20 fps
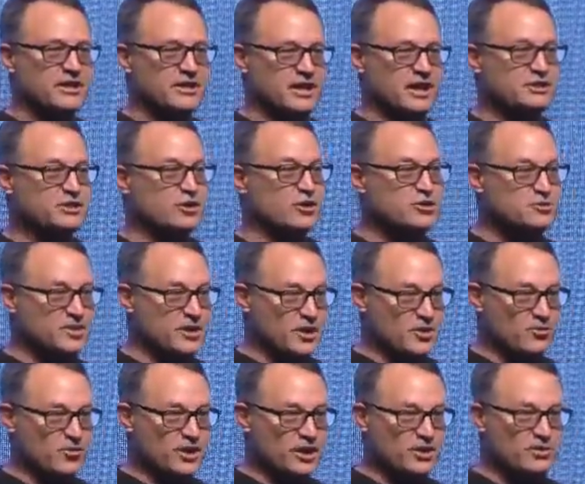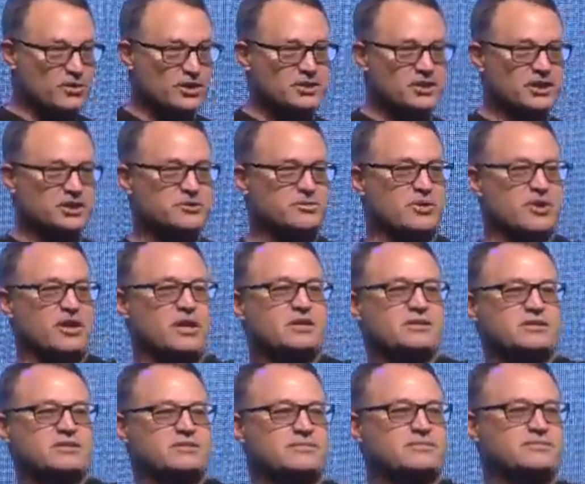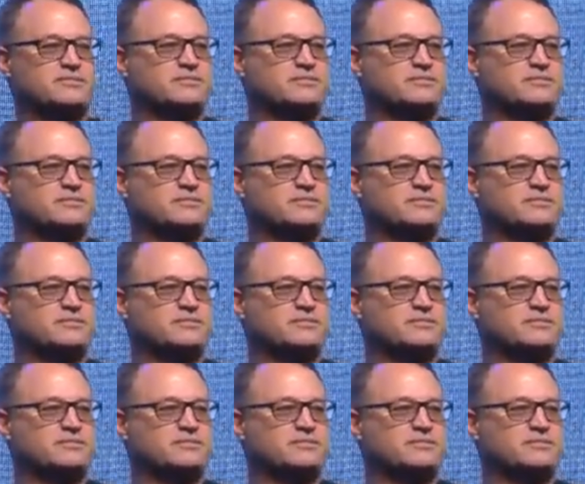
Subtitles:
that starts being a really rich experience.